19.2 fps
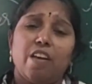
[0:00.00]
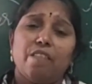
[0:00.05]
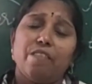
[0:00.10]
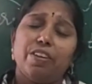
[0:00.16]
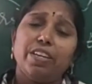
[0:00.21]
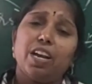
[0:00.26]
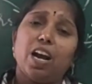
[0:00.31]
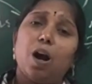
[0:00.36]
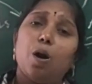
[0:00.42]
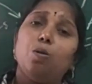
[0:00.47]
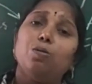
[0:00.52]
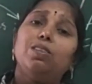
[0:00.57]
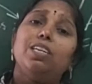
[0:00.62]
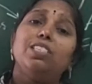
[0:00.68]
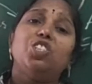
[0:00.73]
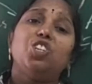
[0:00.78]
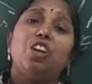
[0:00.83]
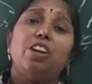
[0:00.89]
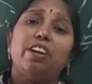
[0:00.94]
When how
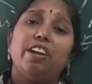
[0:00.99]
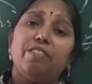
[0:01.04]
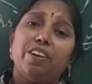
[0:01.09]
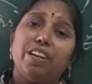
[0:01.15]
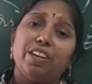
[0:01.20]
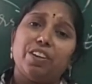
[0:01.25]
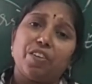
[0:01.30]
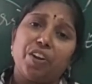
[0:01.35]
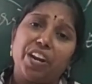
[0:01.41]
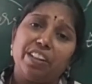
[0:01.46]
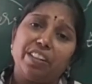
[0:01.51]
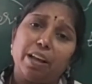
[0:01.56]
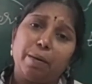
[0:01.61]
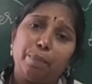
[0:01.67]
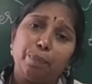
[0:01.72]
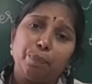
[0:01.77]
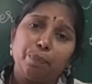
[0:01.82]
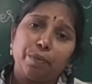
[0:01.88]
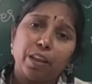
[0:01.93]
the children will treat
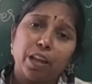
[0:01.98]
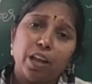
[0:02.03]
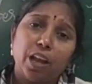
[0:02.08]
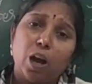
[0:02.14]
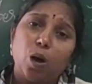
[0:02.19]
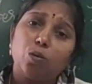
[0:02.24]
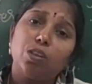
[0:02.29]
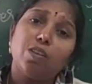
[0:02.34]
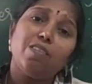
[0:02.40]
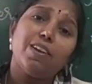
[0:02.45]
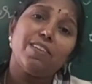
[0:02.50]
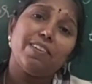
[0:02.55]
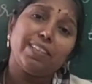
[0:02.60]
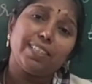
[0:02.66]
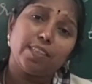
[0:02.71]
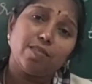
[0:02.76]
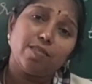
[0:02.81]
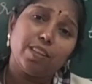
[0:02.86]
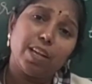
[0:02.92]
them, how they will
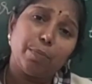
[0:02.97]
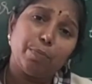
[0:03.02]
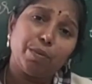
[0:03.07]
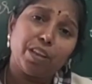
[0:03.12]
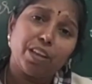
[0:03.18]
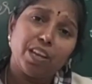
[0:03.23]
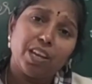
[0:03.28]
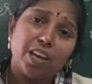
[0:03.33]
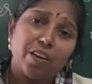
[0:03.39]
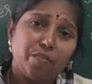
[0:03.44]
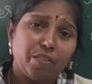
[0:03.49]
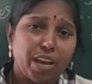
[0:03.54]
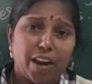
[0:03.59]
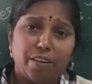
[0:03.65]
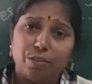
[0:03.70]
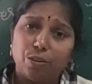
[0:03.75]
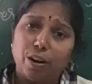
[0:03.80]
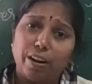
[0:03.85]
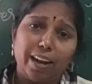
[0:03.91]
receive them, we
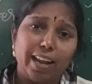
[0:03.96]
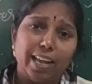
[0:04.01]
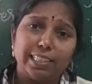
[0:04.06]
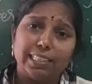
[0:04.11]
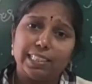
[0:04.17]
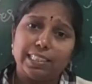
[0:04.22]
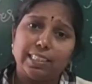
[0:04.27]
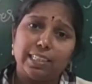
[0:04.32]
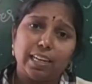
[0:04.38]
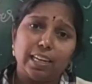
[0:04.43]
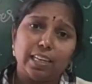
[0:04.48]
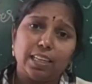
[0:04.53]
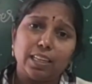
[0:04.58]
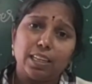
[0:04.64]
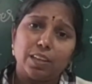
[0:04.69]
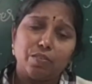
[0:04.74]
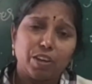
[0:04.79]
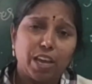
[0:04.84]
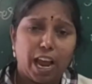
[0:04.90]
have to analyze it
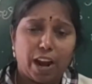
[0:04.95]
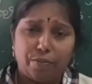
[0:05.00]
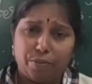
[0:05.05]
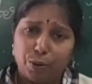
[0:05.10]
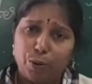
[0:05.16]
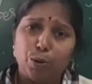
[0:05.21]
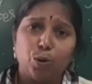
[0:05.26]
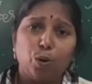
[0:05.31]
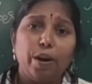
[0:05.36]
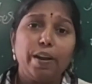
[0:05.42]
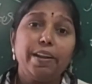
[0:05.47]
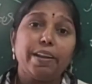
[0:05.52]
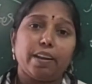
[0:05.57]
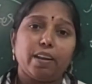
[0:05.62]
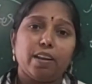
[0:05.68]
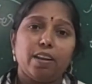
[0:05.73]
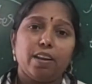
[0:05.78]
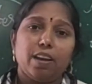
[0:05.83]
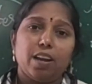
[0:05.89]
now. We have to know
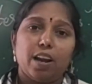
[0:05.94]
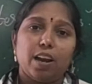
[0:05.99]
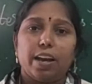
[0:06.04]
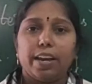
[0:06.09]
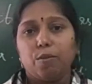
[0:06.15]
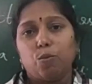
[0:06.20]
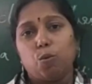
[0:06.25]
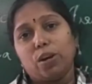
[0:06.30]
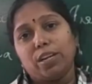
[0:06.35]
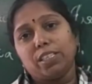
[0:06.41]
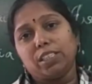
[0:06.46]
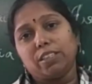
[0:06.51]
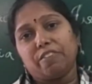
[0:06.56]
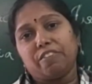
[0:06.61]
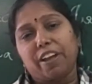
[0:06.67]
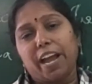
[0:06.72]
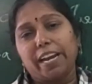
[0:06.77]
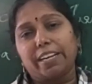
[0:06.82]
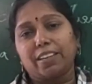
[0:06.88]
it. What is
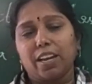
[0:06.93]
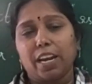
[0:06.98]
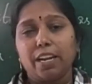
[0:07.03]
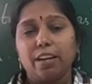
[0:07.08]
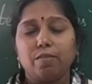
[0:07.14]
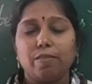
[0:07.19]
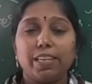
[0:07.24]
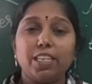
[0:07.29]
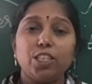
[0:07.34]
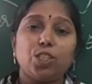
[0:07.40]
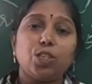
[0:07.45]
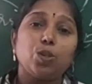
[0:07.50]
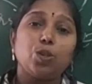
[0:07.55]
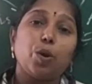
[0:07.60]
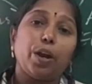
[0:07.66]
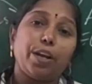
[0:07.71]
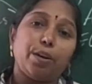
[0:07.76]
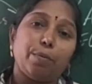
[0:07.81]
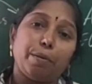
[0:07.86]
a fact and when
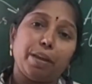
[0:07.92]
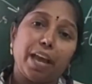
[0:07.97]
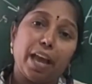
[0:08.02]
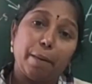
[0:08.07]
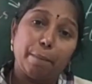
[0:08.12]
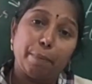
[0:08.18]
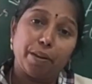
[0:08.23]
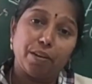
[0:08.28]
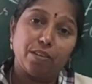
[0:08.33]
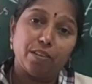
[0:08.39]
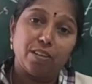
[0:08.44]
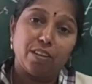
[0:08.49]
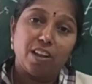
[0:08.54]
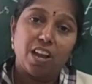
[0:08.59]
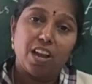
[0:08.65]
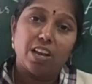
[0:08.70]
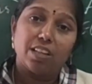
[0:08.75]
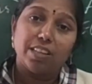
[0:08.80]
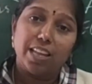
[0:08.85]
is going to be happen?
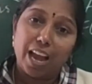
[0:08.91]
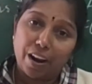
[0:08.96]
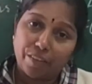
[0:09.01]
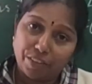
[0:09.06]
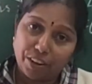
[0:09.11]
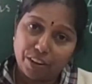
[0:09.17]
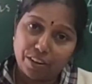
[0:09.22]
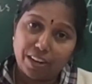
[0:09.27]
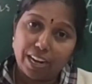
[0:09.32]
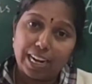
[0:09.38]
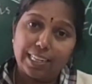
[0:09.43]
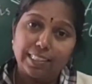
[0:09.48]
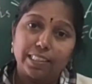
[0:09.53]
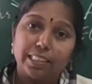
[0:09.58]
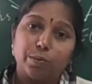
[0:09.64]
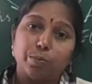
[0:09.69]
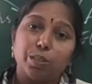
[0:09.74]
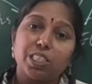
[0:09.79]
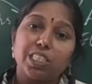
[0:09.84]
They have to
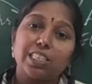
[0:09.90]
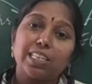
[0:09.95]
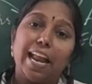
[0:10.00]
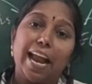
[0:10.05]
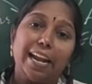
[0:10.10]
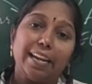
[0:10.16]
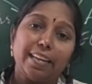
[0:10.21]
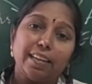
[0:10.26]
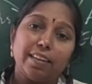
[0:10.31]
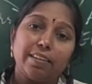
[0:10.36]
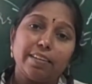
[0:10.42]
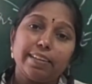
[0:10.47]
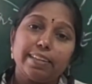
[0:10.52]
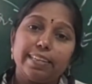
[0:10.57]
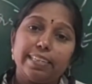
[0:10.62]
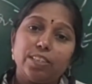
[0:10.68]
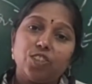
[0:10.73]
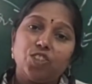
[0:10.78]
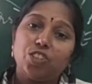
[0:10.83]
realize it. Mrs.
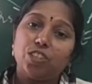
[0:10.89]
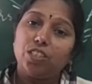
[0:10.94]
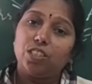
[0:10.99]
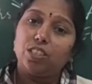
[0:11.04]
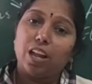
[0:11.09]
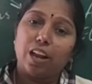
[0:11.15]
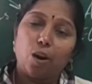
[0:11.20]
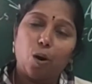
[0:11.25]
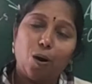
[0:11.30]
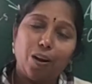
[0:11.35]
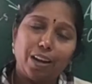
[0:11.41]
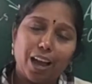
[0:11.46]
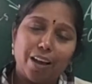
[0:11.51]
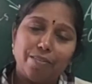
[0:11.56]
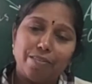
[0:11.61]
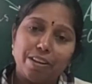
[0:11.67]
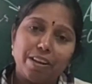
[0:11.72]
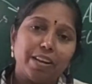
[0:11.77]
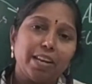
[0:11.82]
Lander, she is
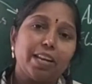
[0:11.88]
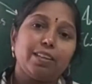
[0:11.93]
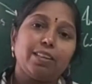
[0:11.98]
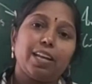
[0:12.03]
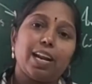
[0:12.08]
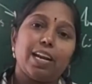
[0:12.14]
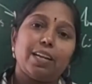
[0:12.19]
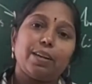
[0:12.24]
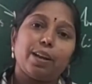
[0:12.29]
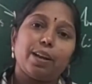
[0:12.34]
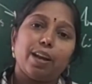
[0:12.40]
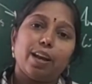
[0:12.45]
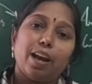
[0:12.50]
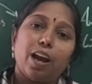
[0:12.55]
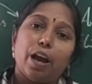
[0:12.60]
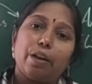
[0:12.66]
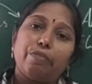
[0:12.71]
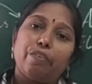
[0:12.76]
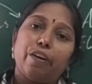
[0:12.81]
not aware that
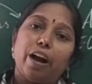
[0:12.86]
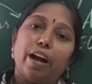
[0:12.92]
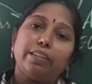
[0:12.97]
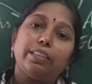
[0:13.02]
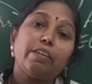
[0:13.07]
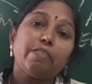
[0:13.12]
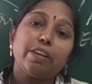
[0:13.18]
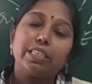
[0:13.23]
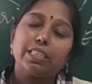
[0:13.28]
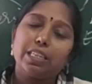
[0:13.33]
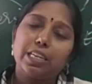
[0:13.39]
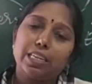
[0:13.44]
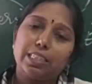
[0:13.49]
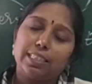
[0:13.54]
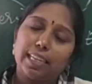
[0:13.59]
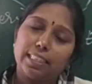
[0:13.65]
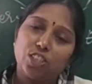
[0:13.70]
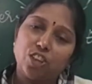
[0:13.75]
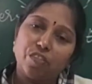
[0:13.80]
her father was
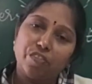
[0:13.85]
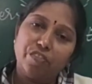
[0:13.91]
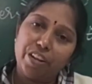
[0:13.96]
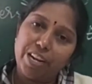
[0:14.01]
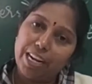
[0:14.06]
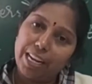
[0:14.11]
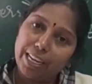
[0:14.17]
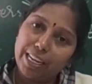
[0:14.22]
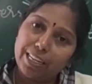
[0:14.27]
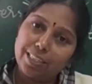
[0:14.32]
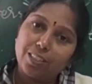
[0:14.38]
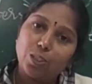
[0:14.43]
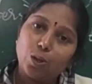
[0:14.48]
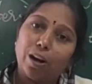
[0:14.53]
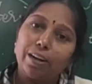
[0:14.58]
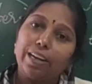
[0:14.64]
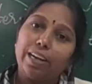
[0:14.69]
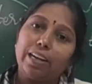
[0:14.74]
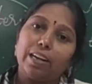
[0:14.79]
dead. Such a feeling is
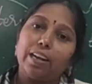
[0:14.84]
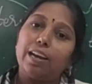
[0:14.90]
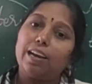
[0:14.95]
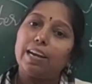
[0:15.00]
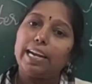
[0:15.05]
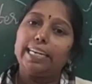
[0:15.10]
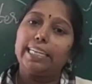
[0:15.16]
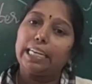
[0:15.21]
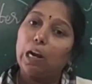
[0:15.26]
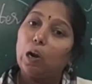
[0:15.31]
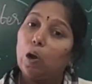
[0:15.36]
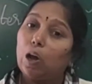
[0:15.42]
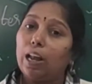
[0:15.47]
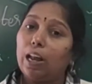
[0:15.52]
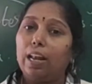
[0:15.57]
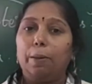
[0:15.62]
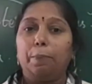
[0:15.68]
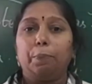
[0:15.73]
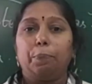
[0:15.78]
not in her at
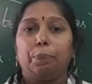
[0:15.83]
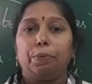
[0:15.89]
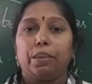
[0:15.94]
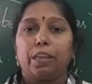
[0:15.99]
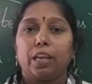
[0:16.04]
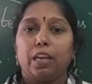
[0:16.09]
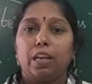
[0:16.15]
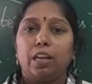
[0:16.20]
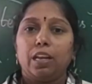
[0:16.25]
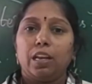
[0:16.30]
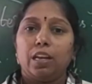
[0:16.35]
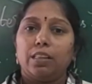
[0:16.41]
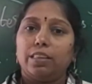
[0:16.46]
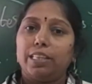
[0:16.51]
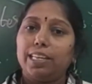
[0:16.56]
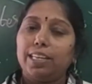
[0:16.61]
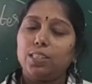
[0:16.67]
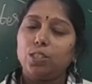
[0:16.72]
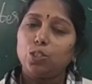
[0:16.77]
all.
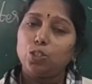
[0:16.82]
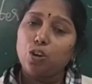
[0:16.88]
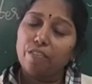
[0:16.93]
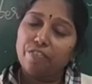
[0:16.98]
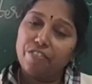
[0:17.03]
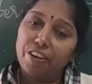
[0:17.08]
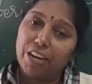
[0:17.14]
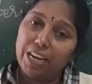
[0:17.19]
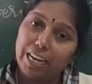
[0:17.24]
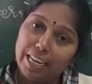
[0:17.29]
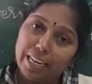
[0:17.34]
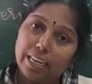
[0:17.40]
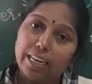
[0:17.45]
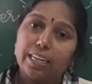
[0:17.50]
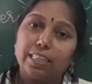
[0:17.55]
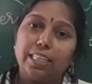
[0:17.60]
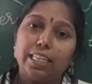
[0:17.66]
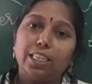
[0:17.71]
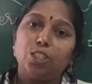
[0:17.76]
There is no feeling
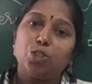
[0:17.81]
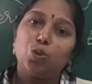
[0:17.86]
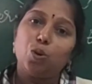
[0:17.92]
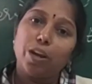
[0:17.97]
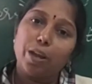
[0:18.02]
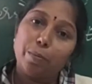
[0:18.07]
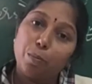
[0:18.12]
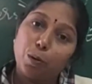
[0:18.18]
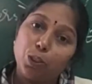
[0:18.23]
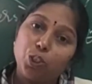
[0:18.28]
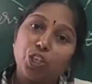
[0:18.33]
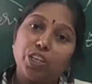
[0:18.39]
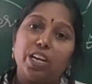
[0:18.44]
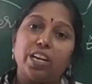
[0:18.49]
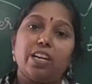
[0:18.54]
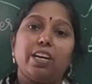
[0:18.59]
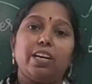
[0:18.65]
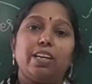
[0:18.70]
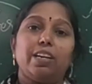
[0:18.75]
her. There is no
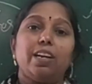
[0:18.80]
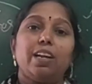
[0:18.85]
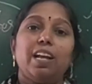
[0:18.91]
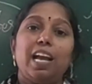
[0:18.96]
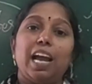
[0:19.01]
emotion in her.